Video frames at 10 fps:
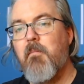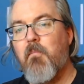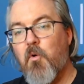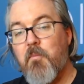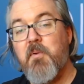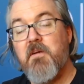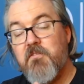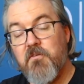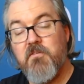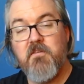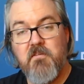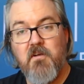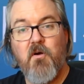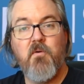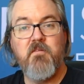More pixels is
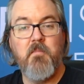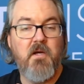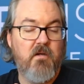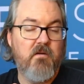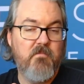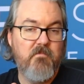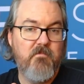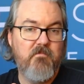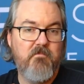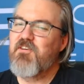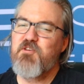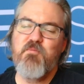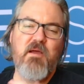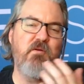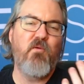always better. So you
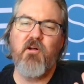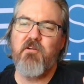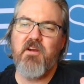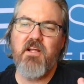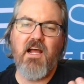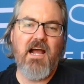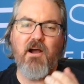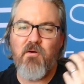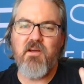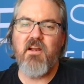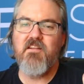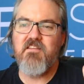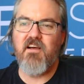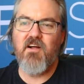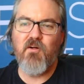may be wondering, how can I
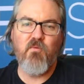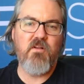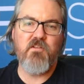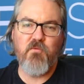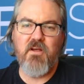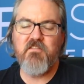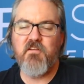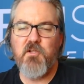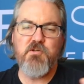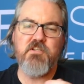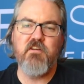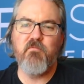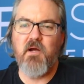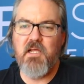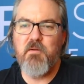tell what the resolution of
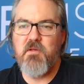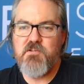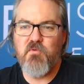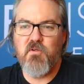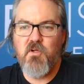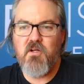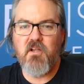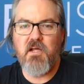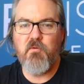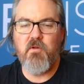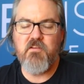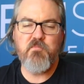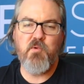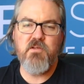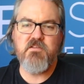my image will look like when it's
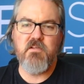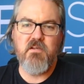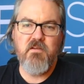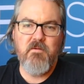printed?